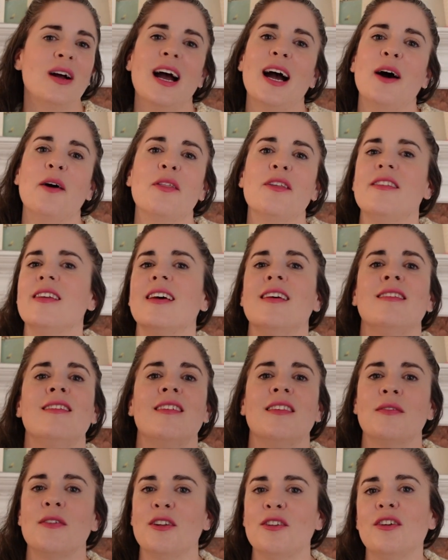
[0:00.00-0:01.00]
how the
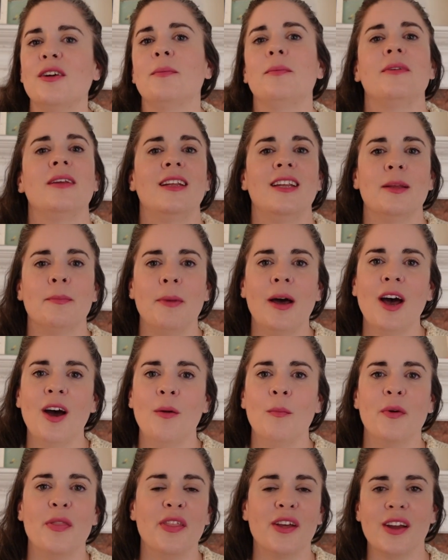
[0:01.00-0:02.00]
testers have interpreted the
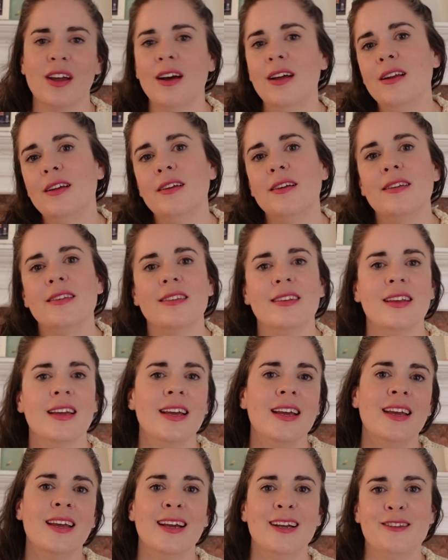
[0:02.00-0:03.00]
pattern with the colours,
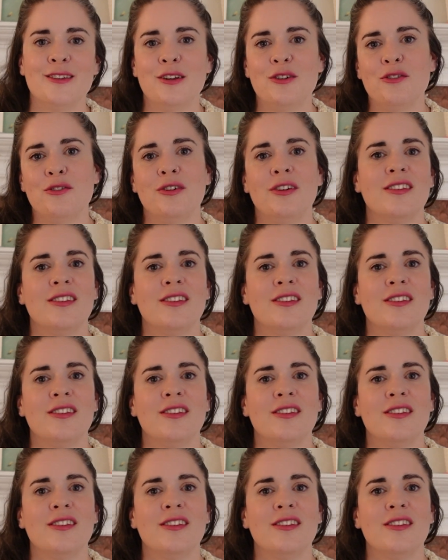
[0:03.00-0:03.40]
etc.